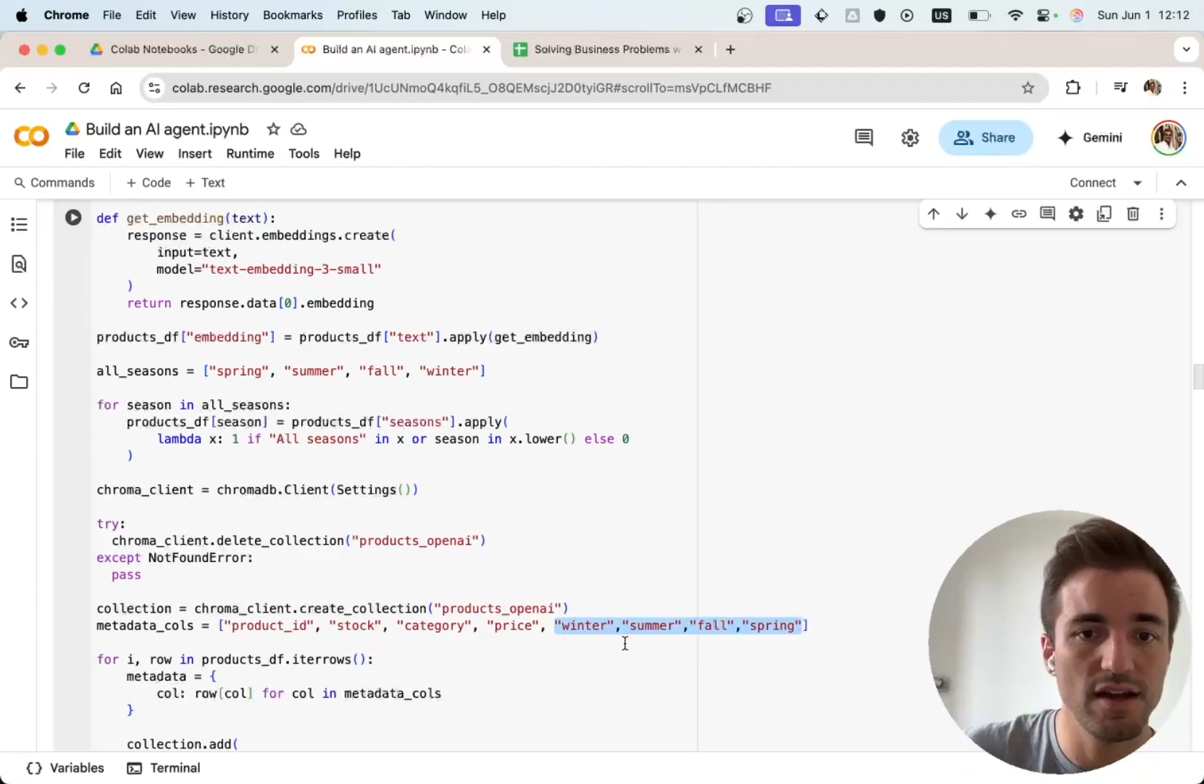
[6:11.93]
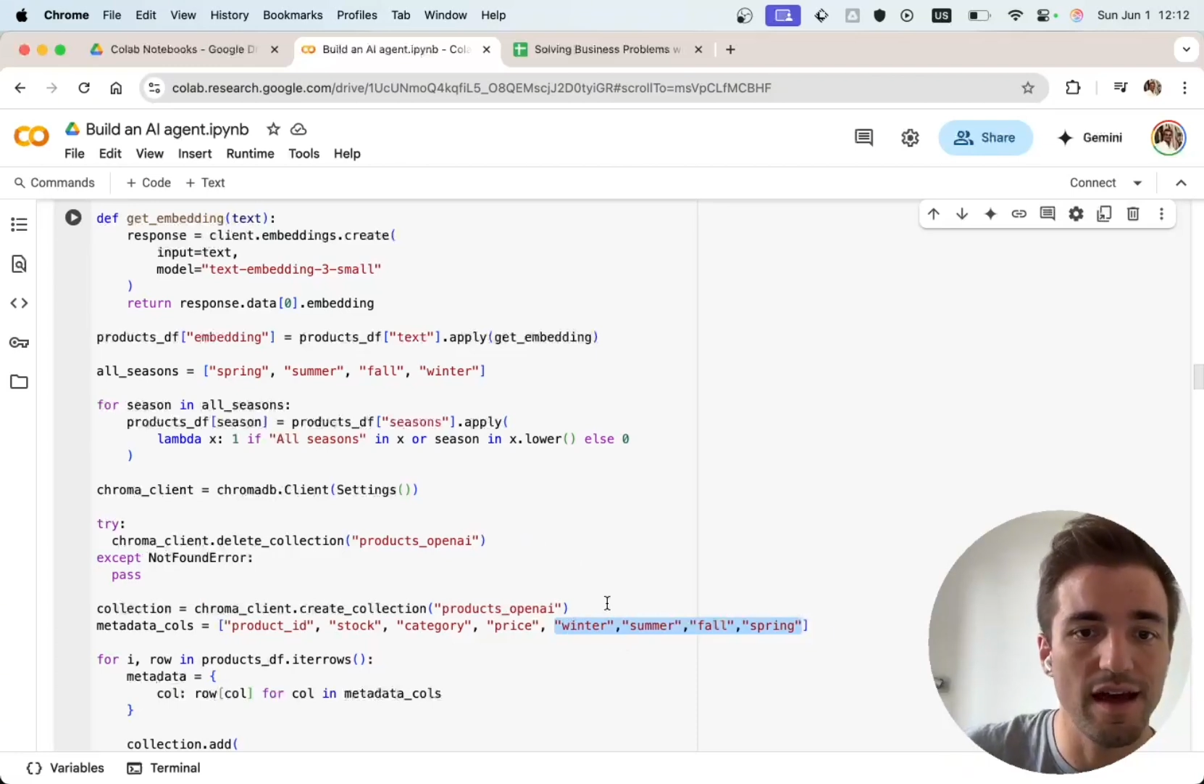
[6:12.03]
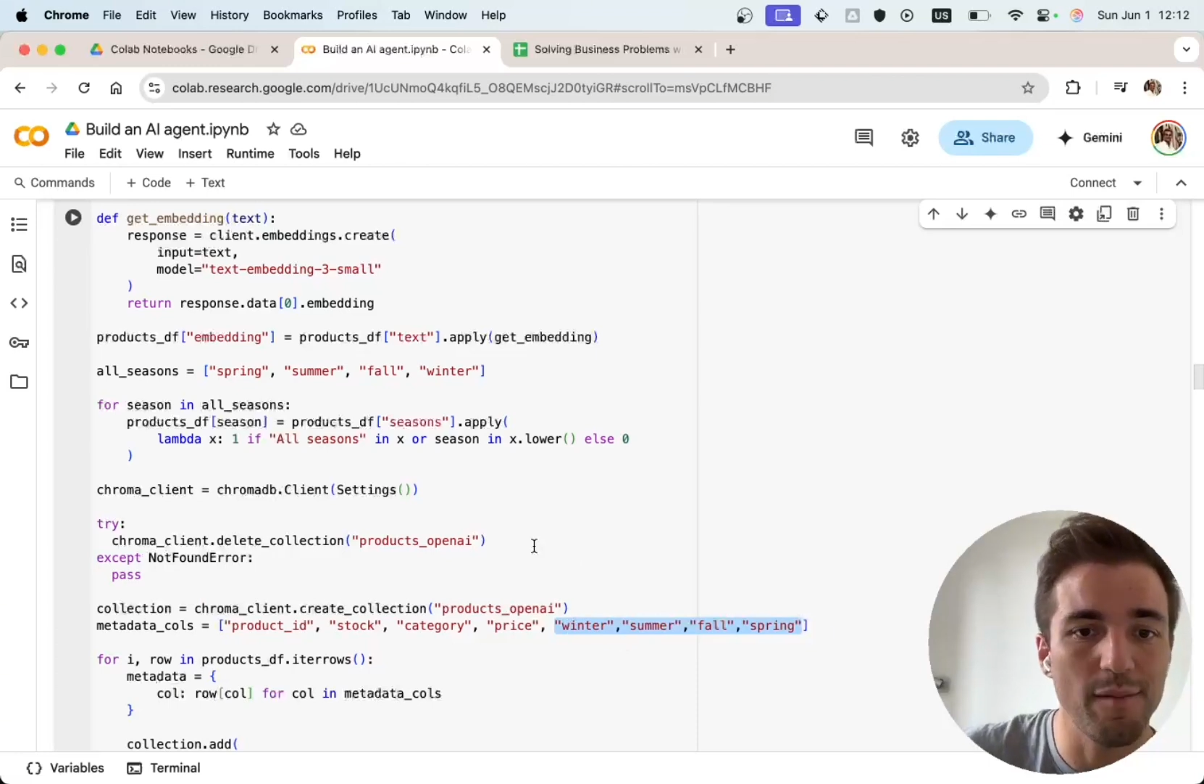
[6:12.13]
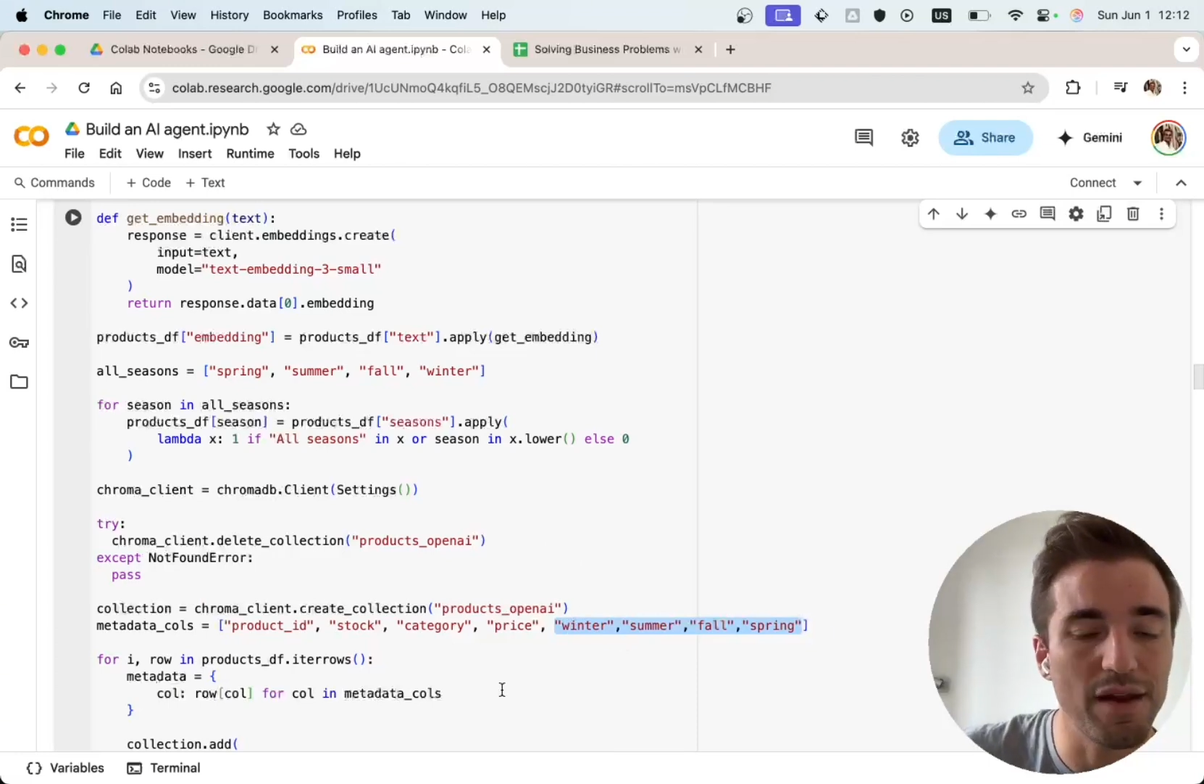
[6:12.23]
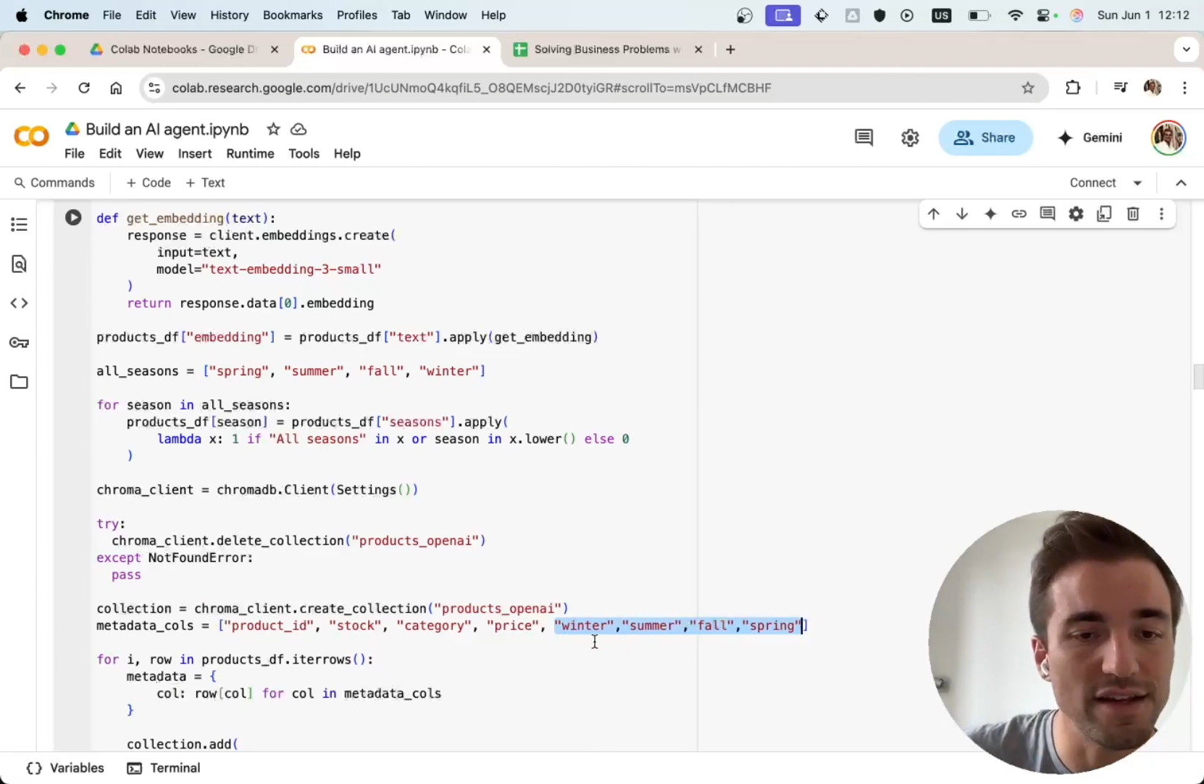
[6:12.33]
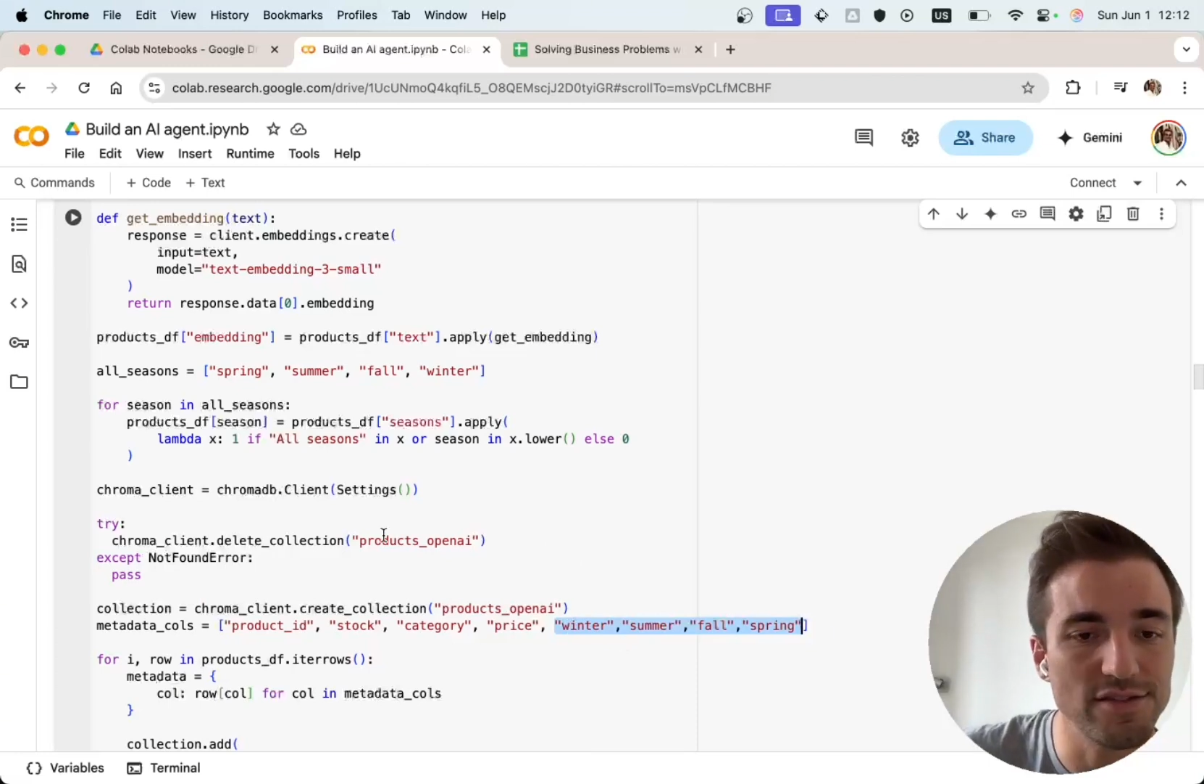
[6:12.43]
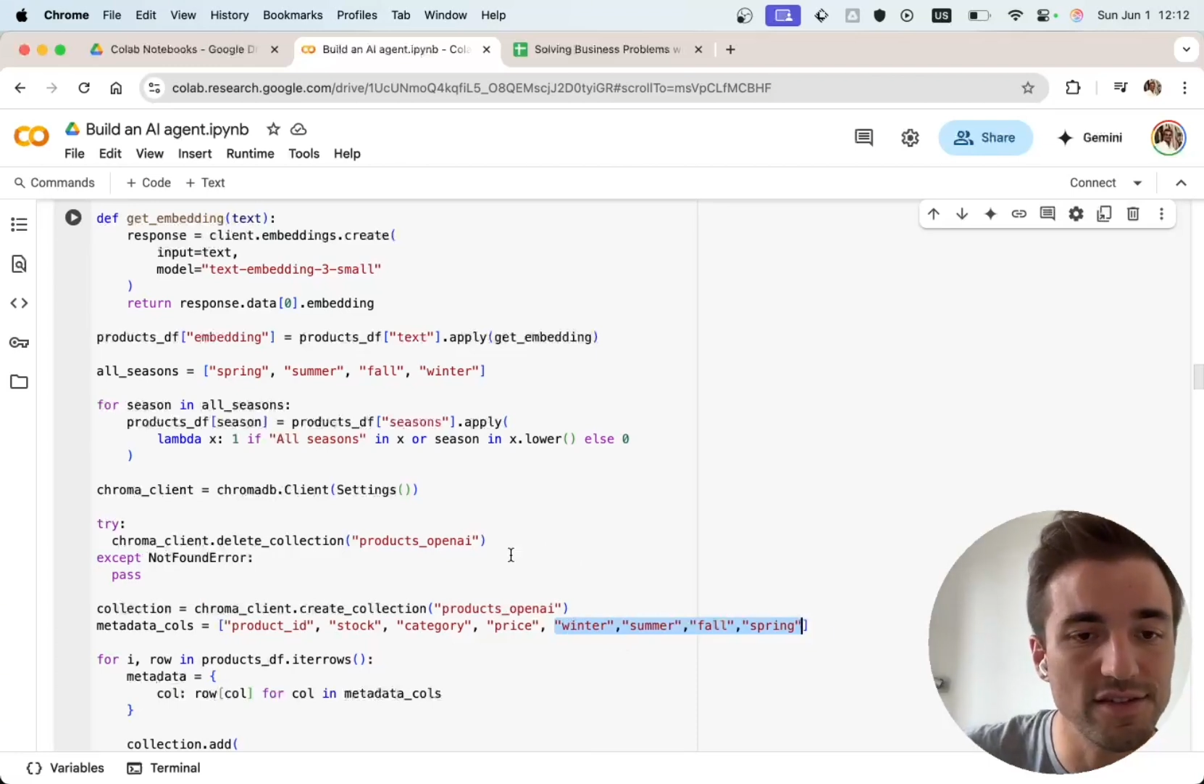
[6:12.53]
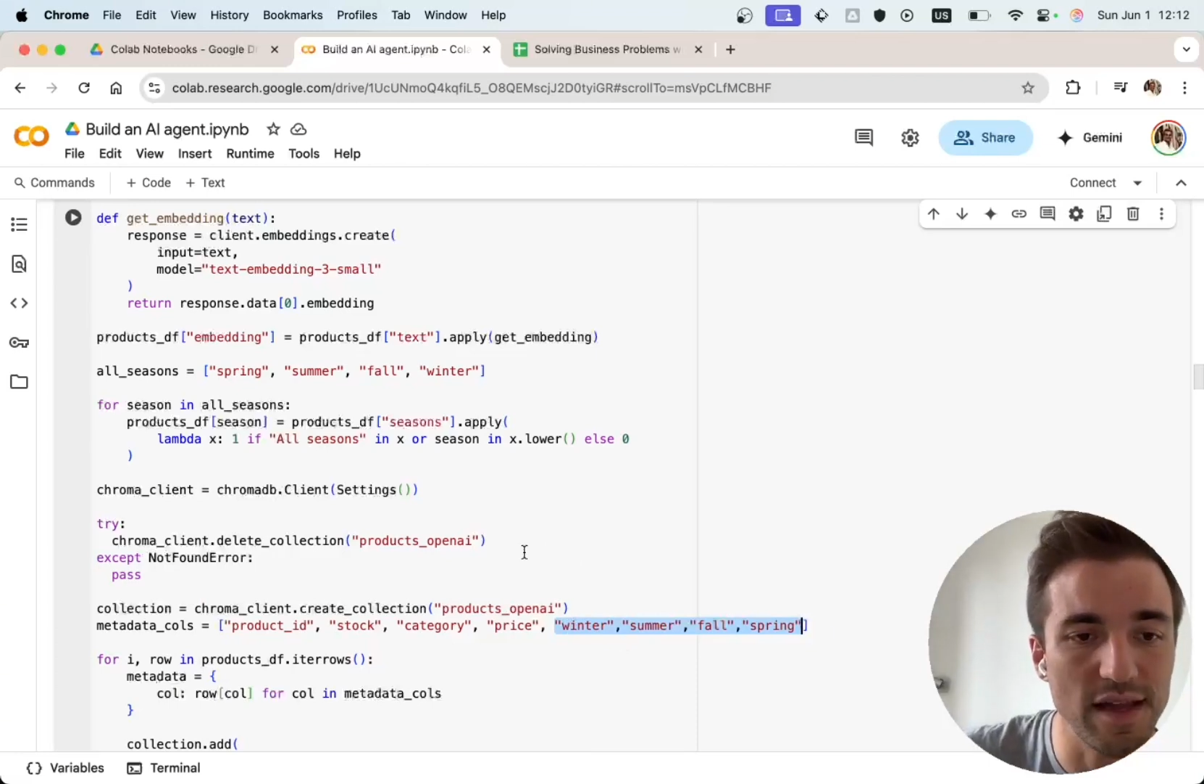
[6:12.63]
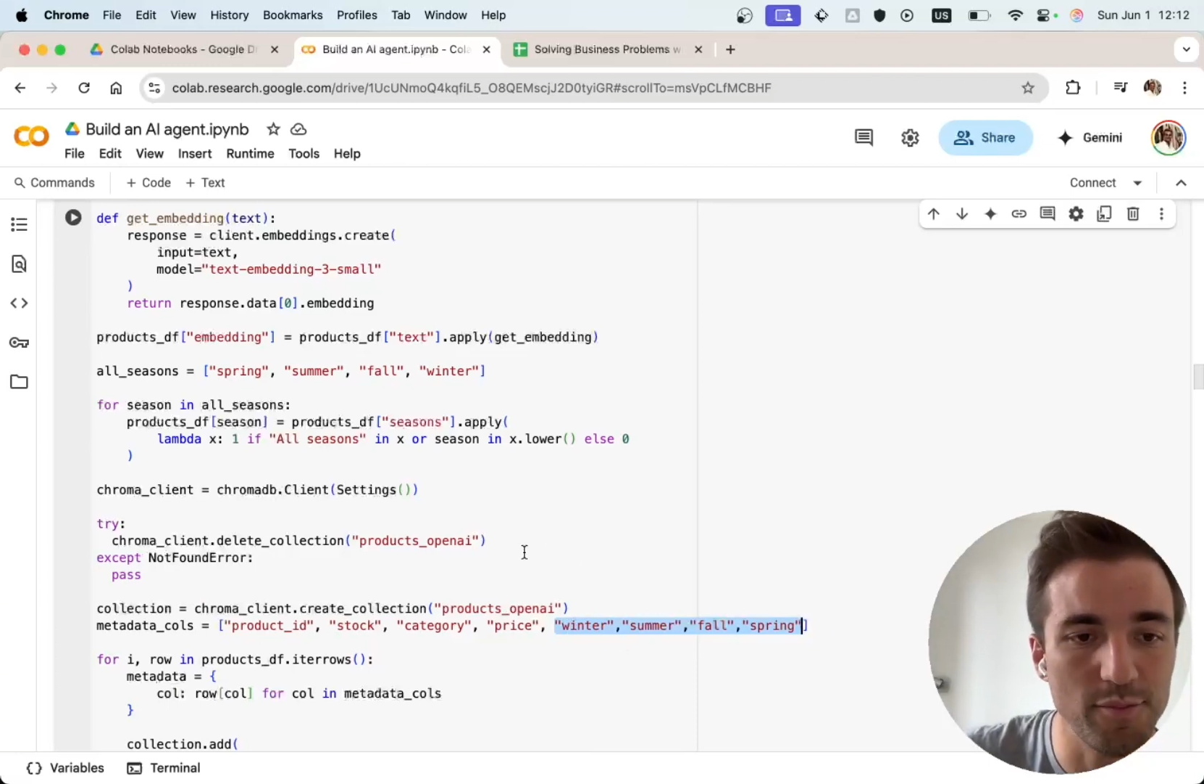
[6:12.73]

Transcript: applies to that